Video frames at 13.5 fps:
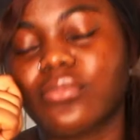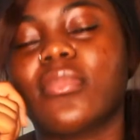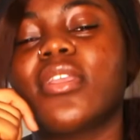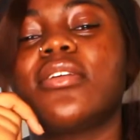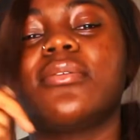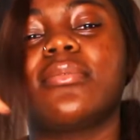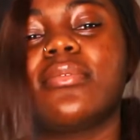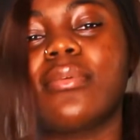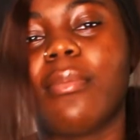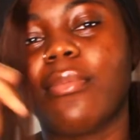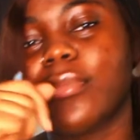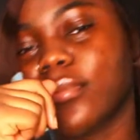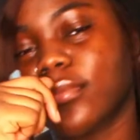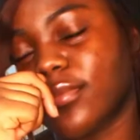Are
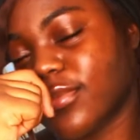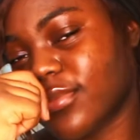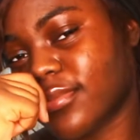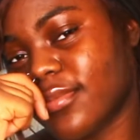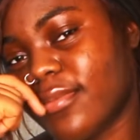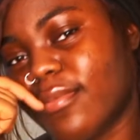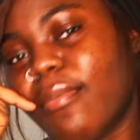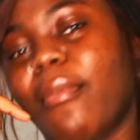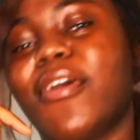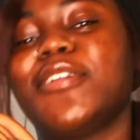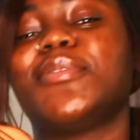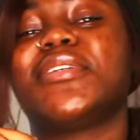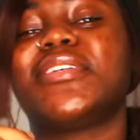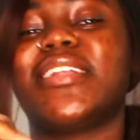you
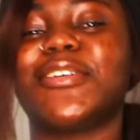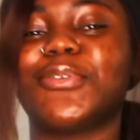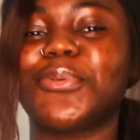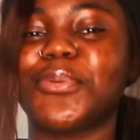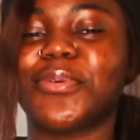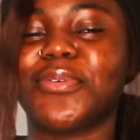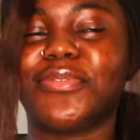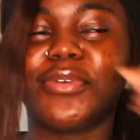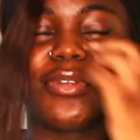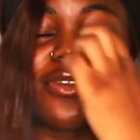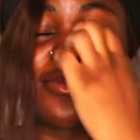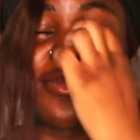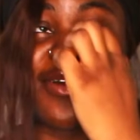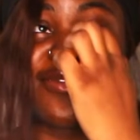supposed to like talk with food in
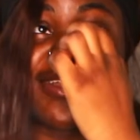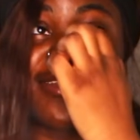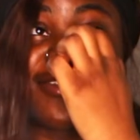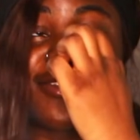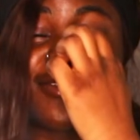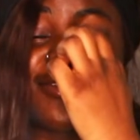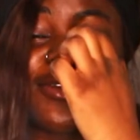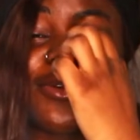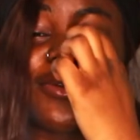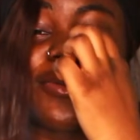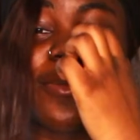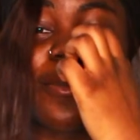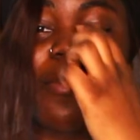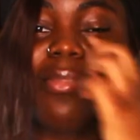your mouth? That's
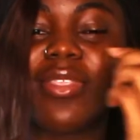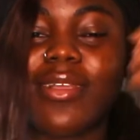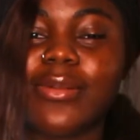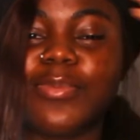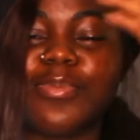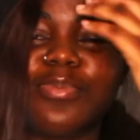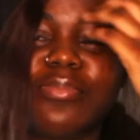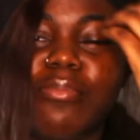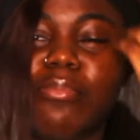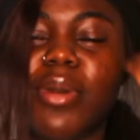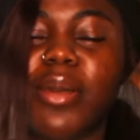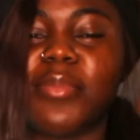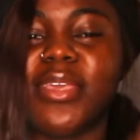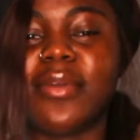so
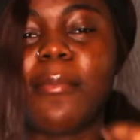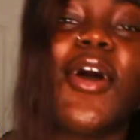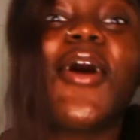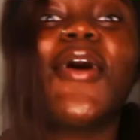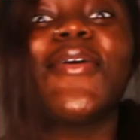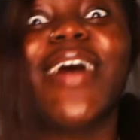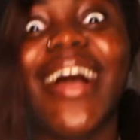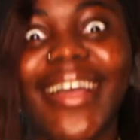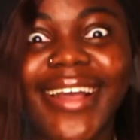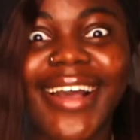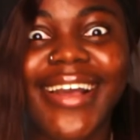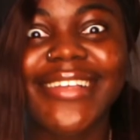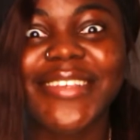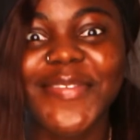bummy. Oh, hi
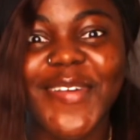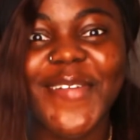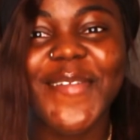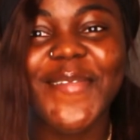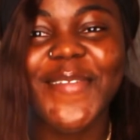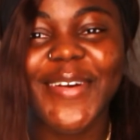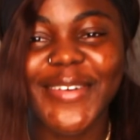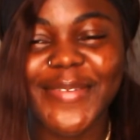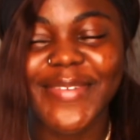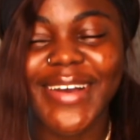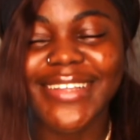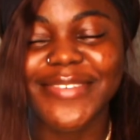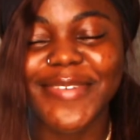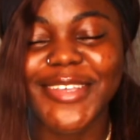guys, and welcome
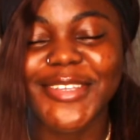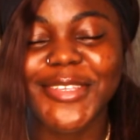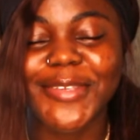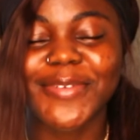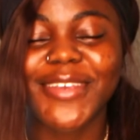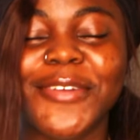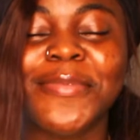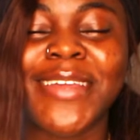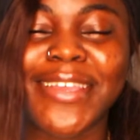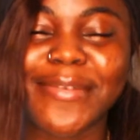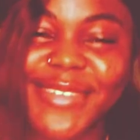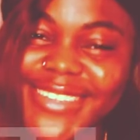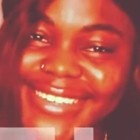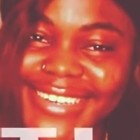back to my YouTube My name
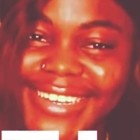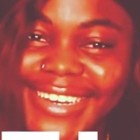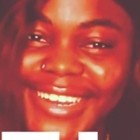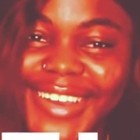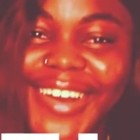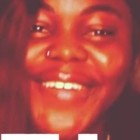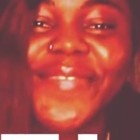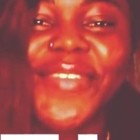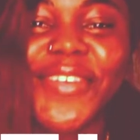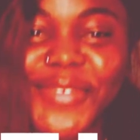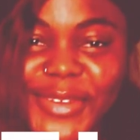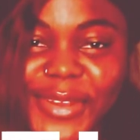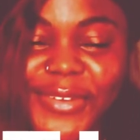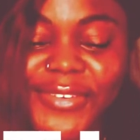is Danelia, if
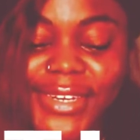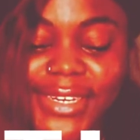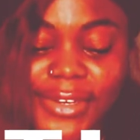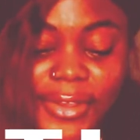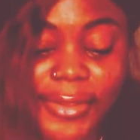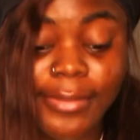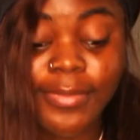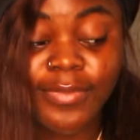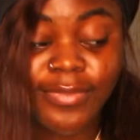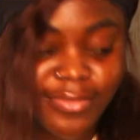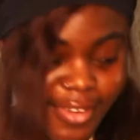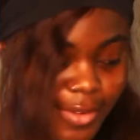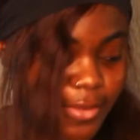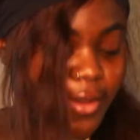you don't already know.
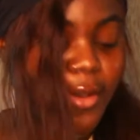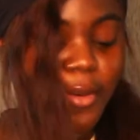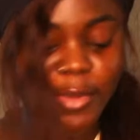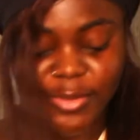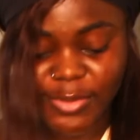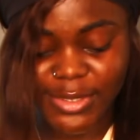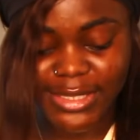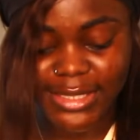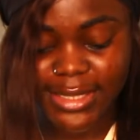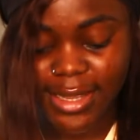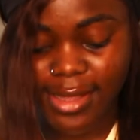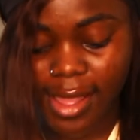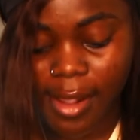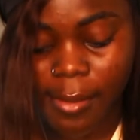Almost forgot to
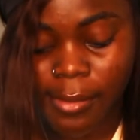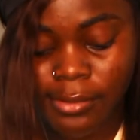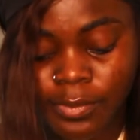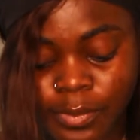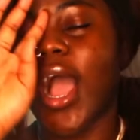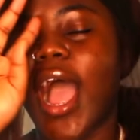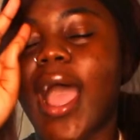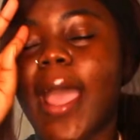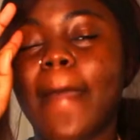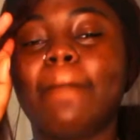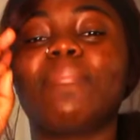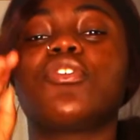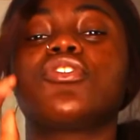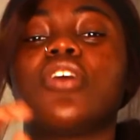say that.
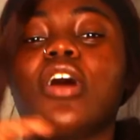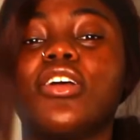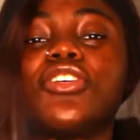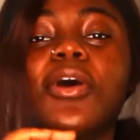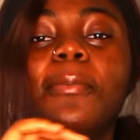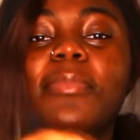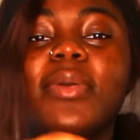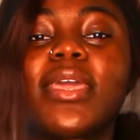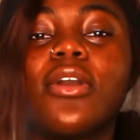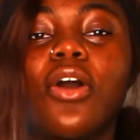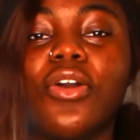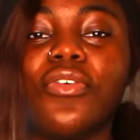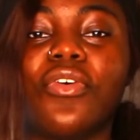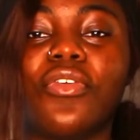I'm such a big
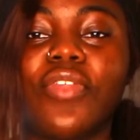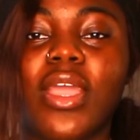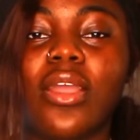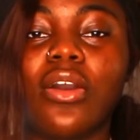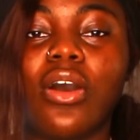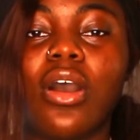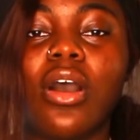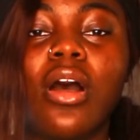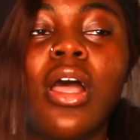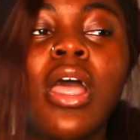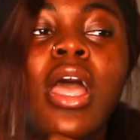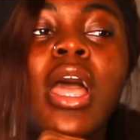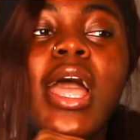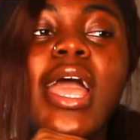overthinker,
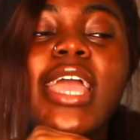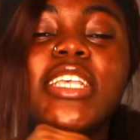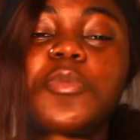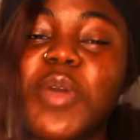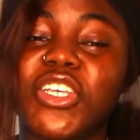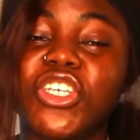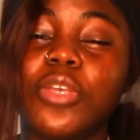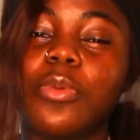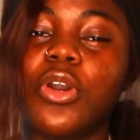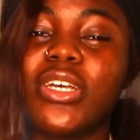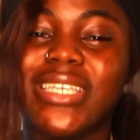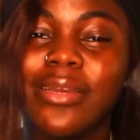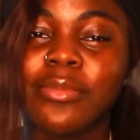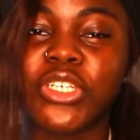especially
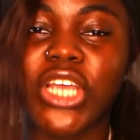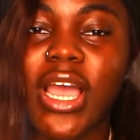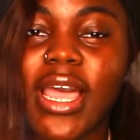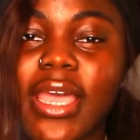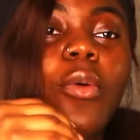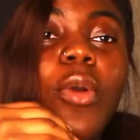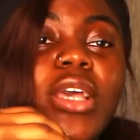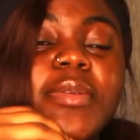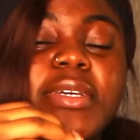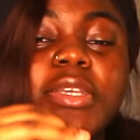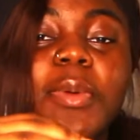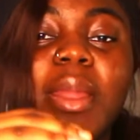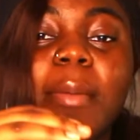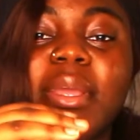because I'm shy,
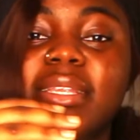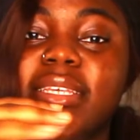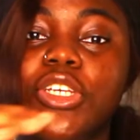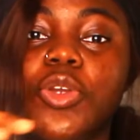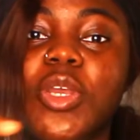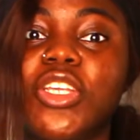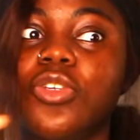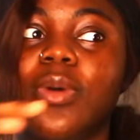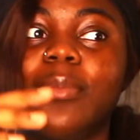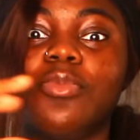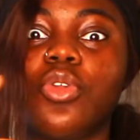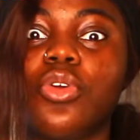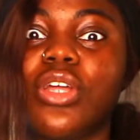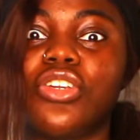especially when I'm in situations where
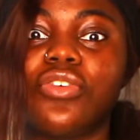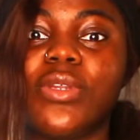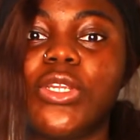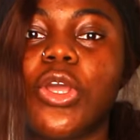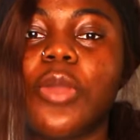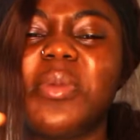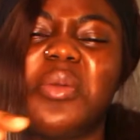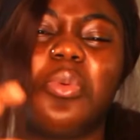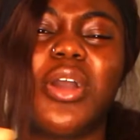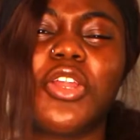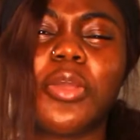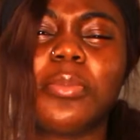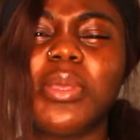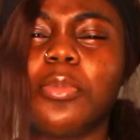I don't really know people. I
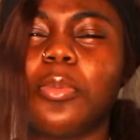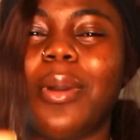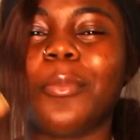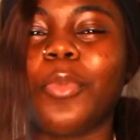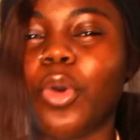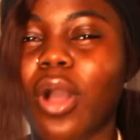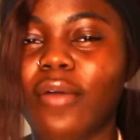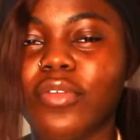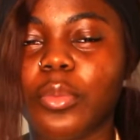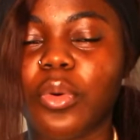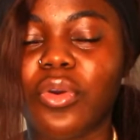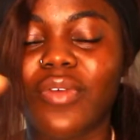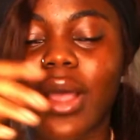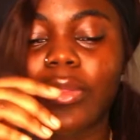know people, but I'm not
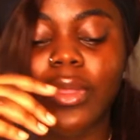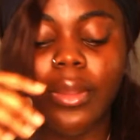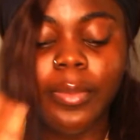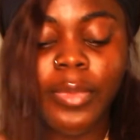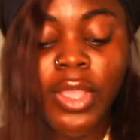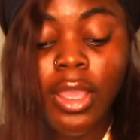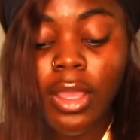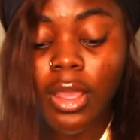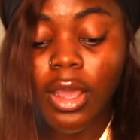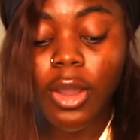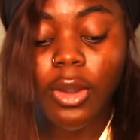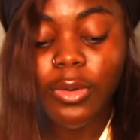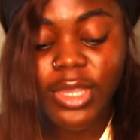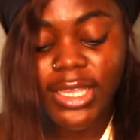comfortable around them.
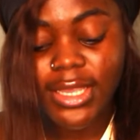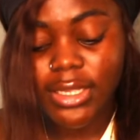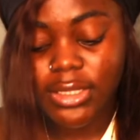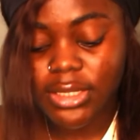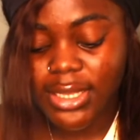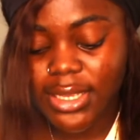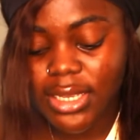Oh, eat.